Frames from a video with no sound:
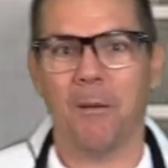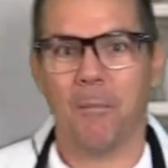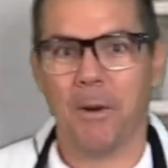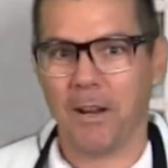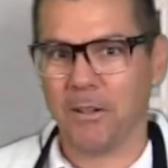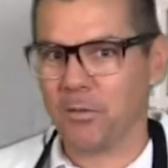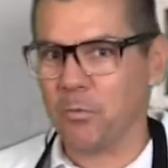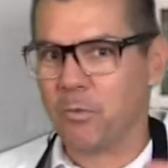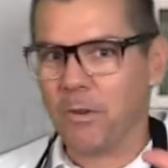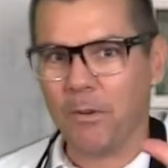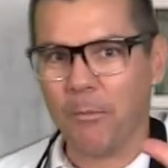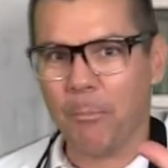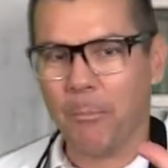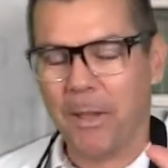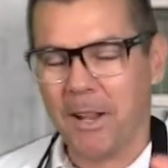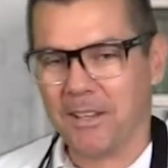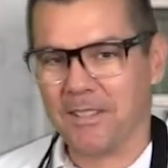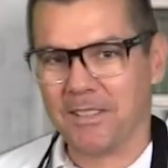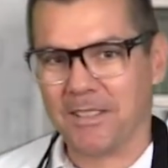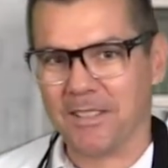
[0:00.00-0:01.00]
I just wanted to
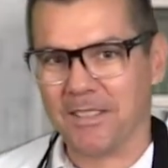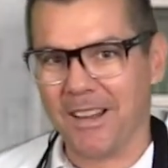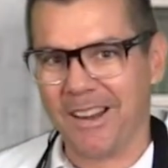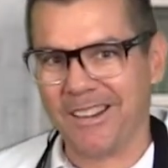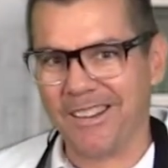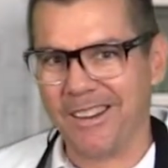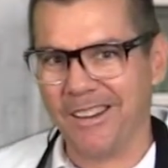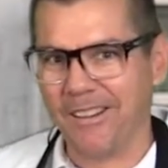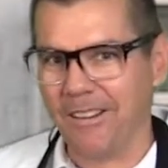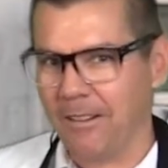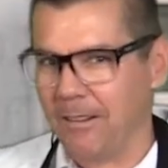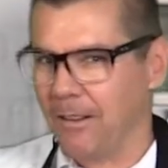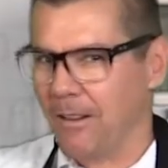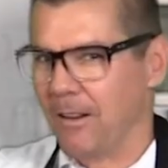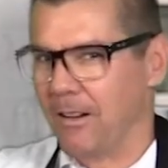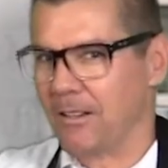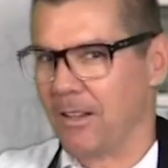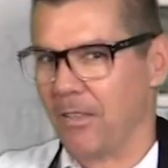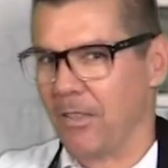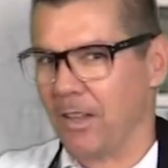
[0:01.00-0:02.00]
pitch this idea
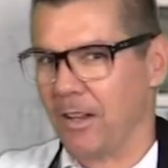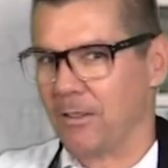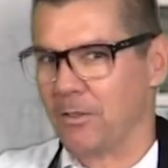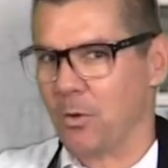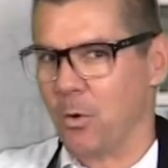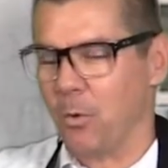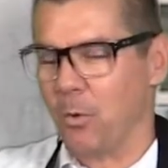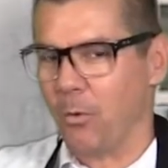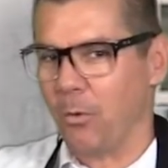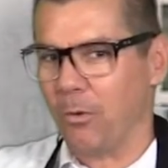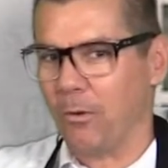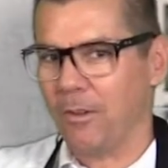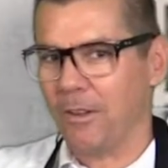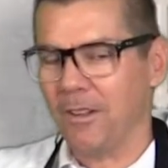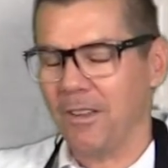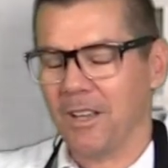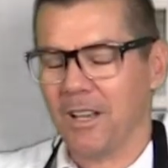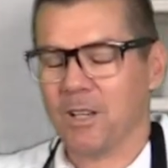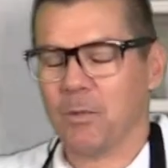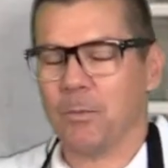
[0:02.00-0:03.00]
because I think it's cool.
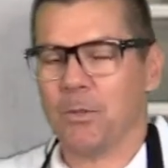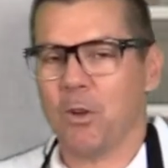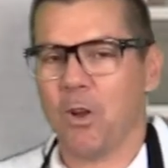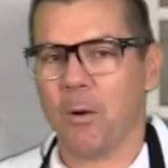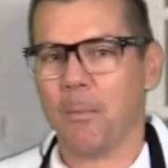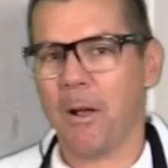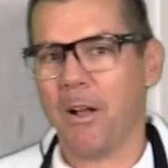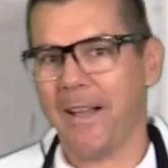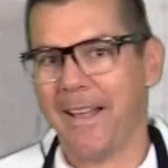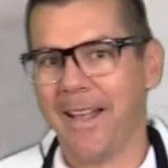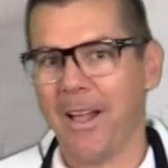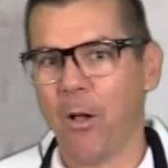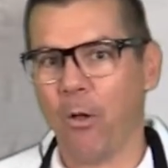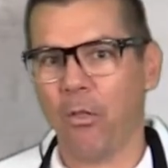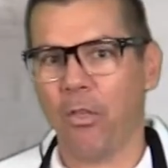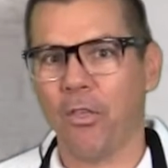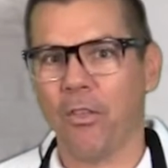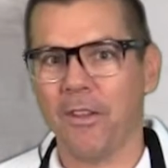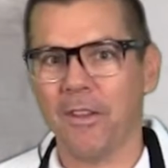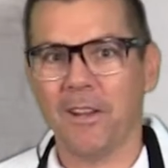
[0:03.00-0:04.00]
Because when we talk about
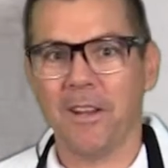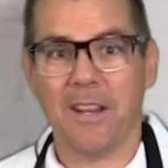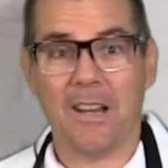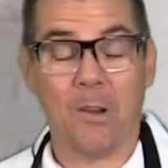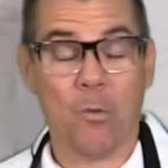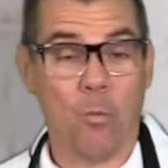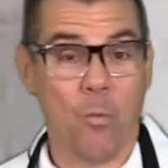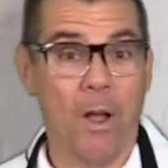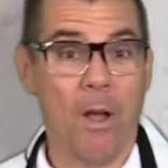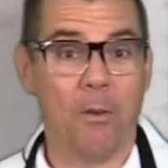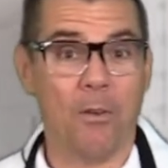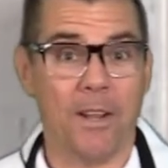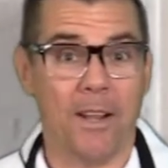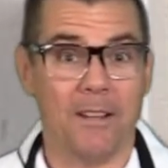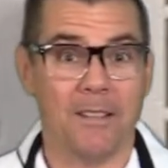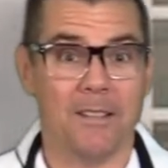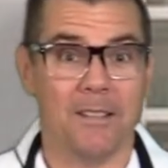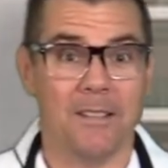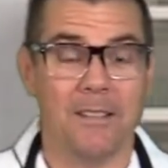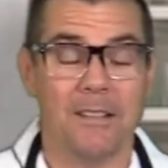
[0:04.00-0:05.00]
health and
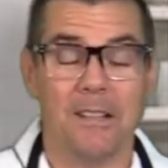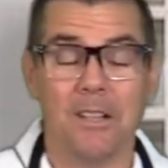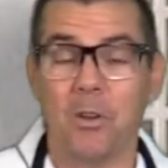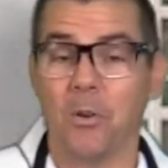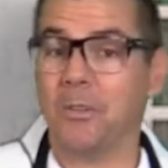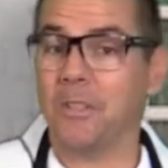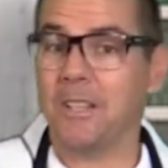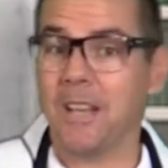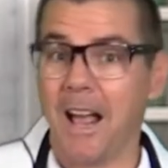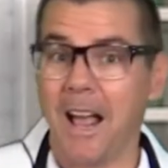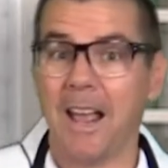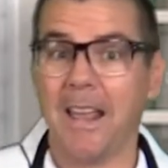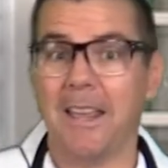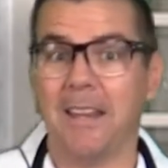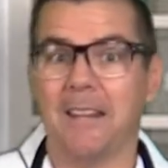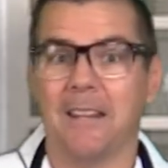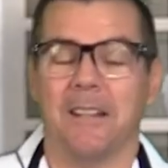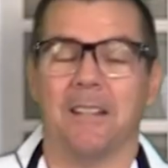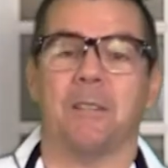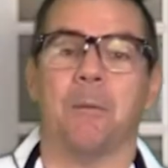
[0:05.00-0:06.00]
wellness,
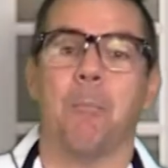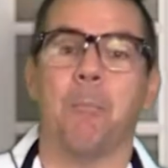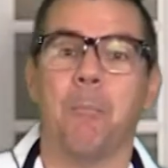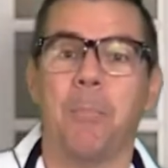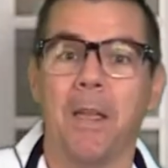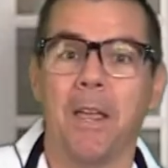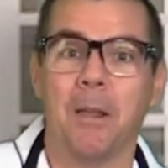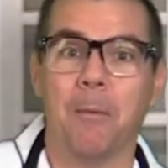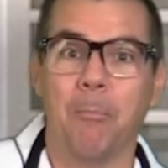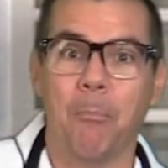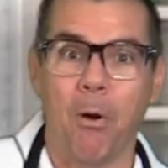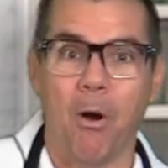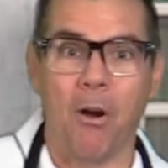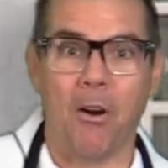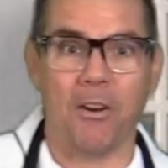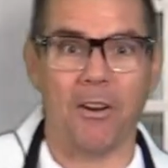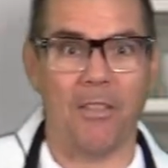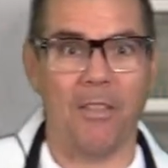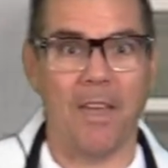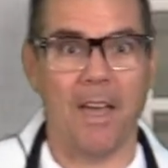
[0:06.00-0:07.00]
diet is a big
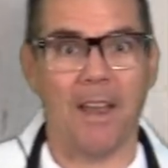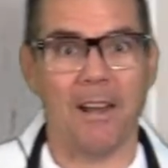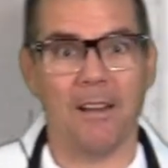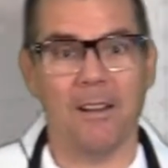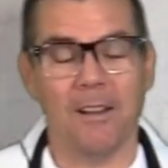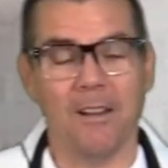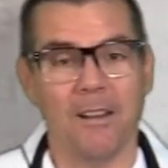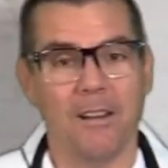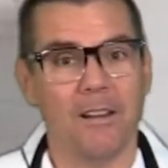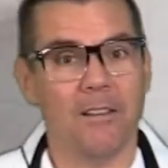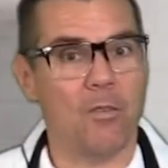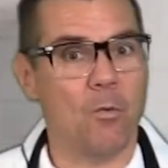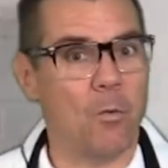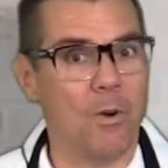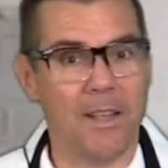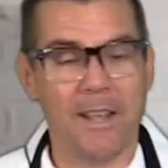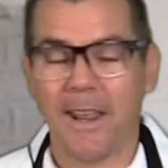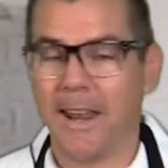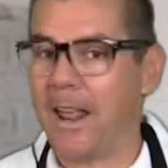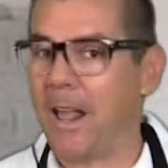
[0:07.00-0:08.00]
part of that. If you
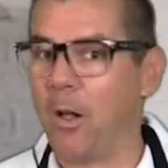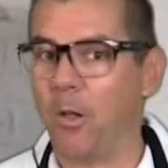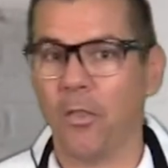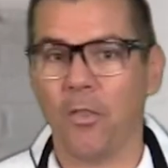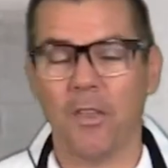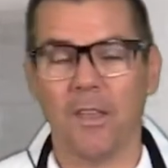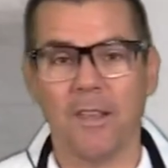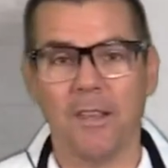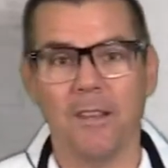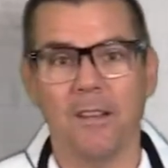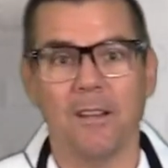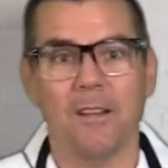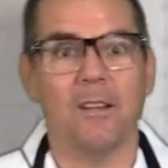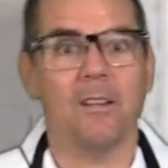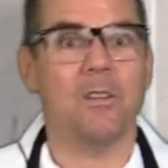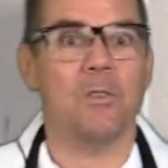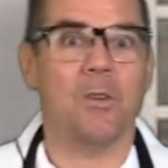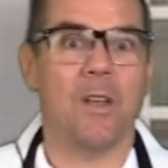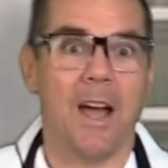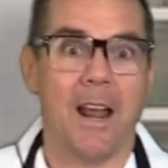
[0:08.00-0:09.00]
want to get healthy,
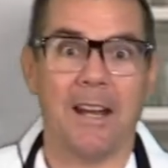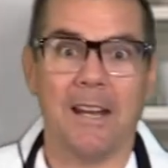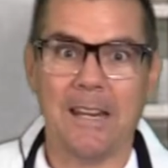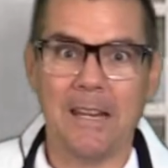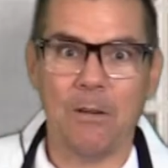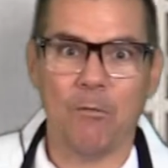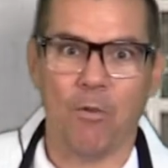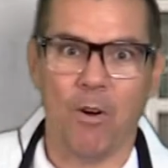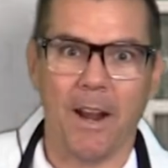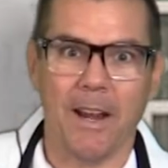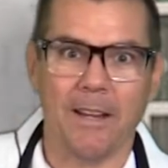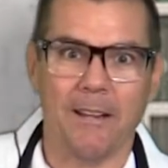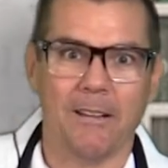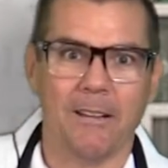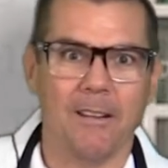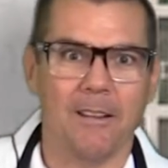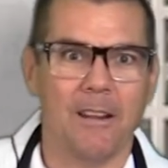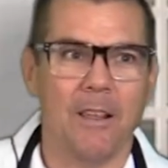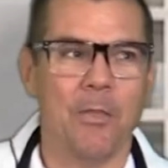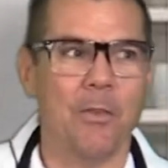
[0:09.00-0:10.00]
you got to eat right.
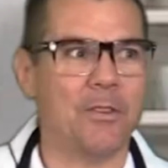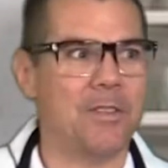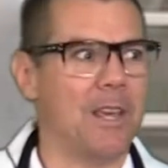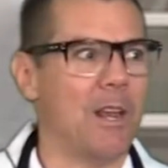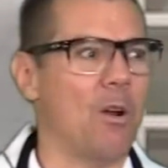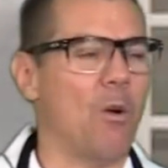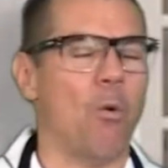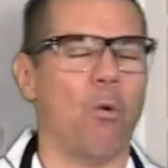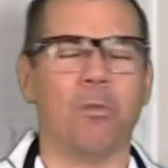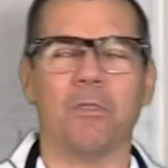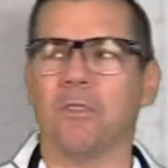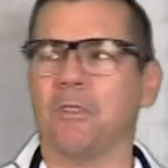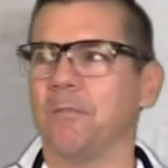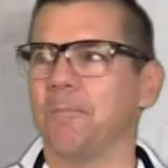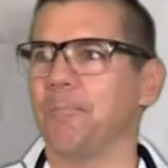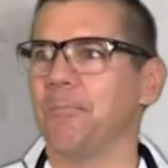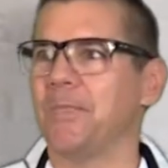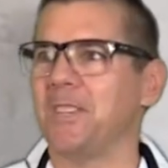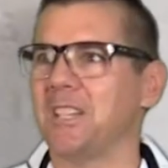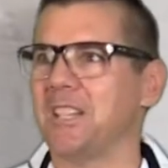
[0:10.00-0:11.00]
And there's that old
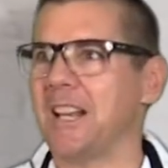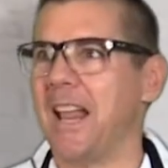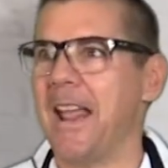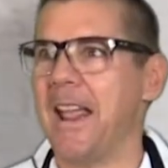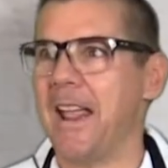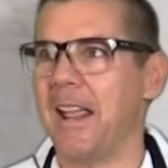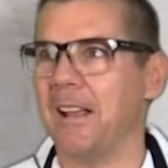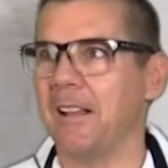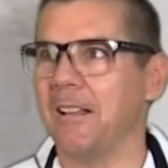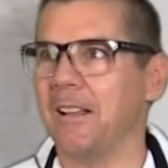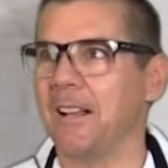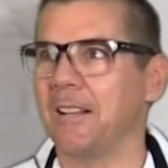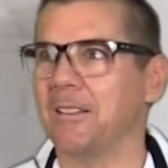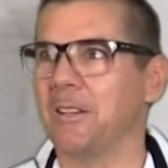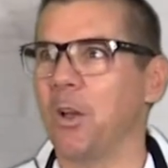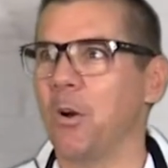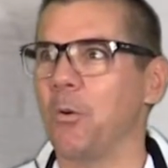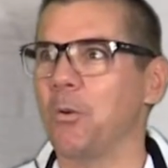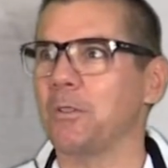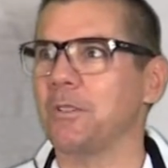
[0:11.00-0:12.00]
saying. It
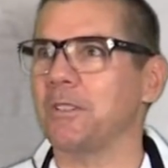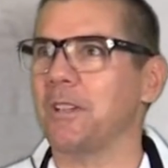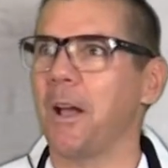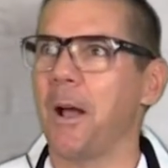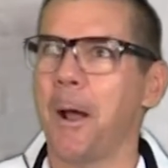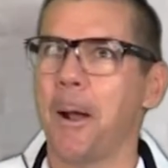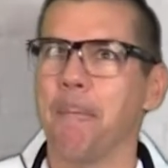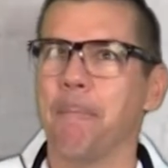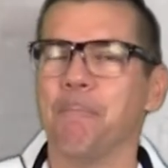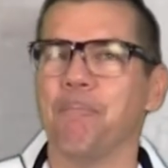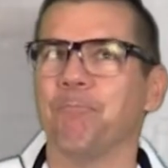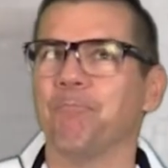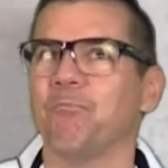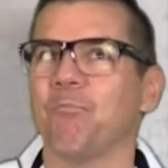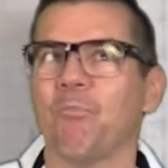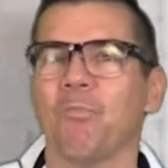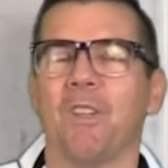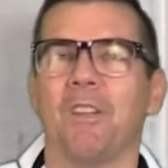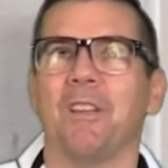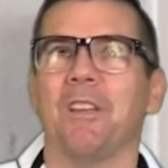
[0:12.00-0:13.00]
goes,
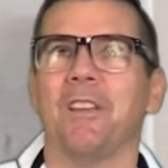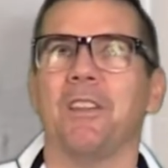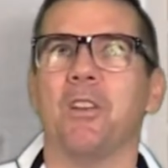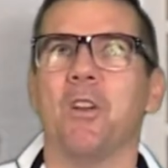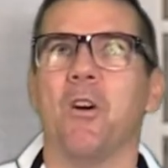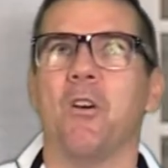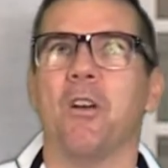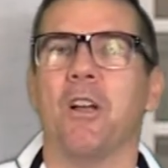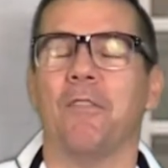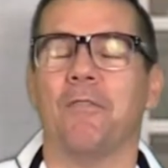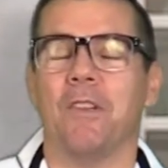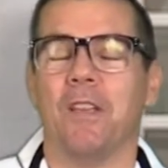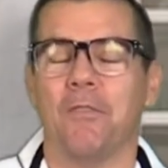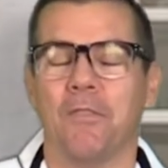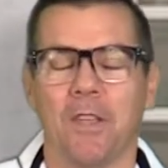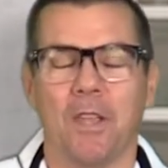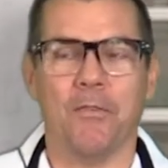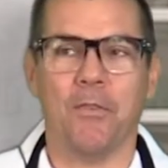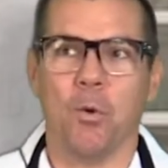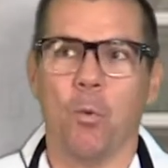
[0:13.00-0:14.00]

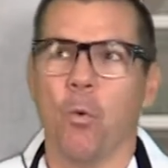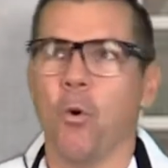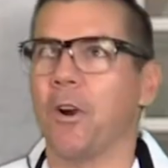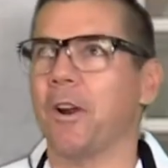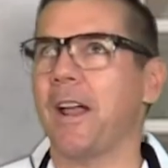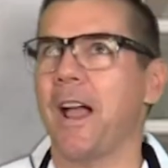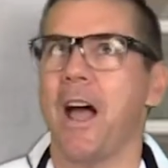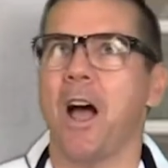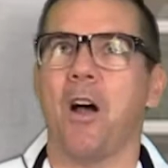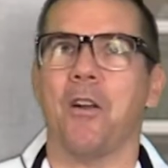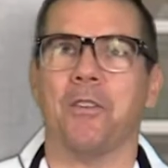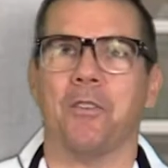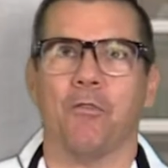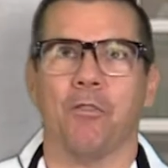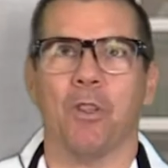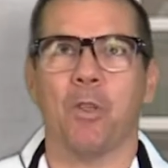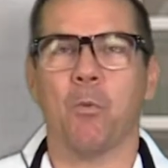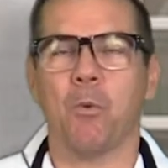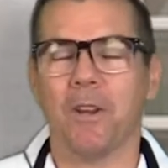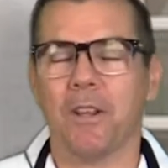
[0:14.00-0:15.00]
if you work out and you
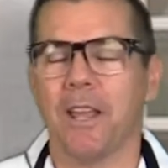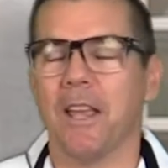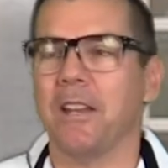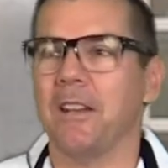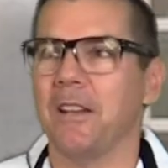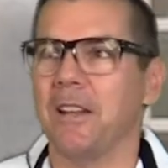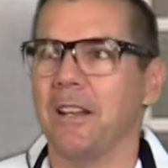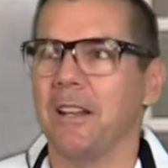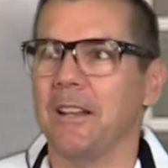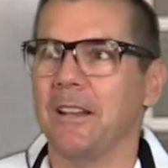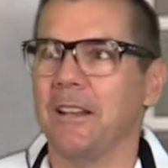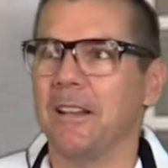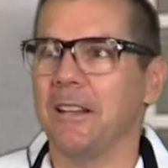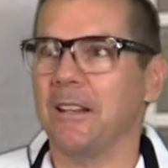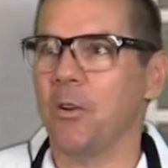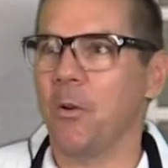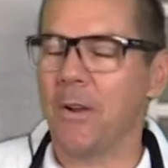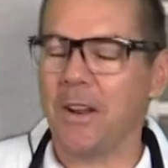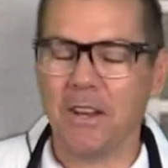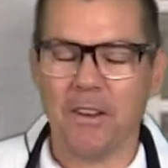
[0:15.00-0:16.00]
really want to get,
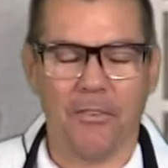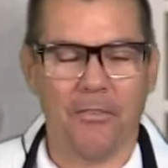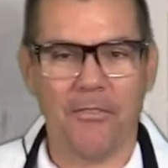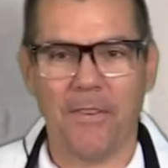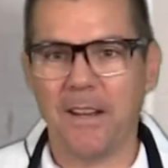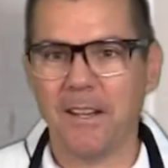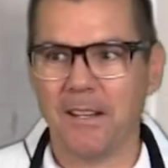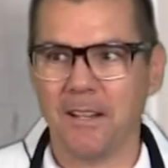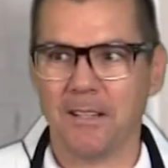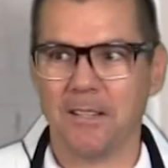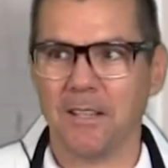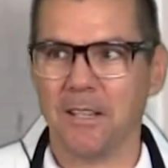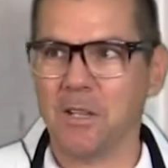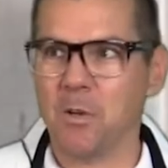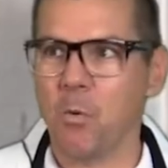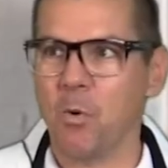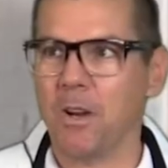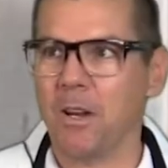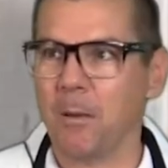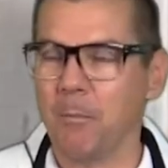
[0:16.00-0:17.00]
into fitness and you
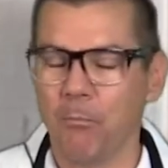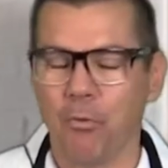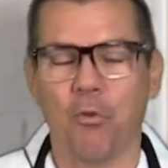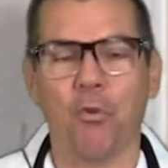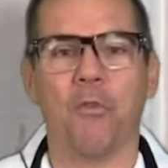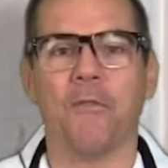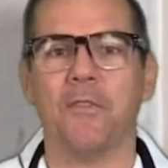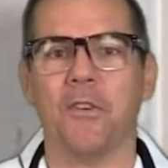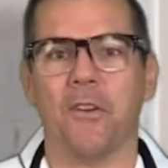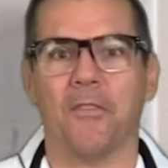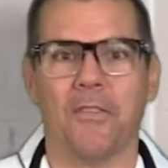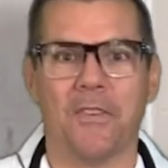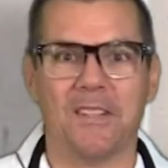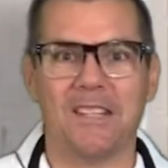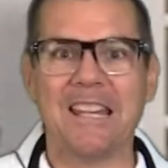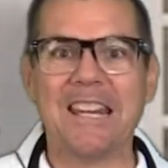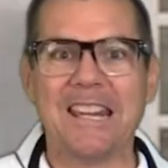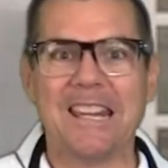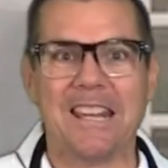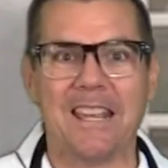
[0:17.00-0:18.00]
want to improve your
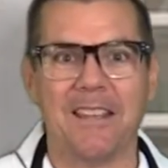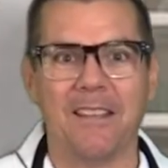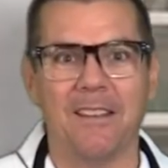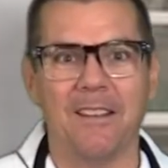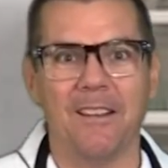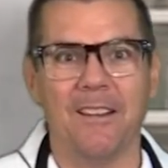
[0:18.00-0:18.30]
physique,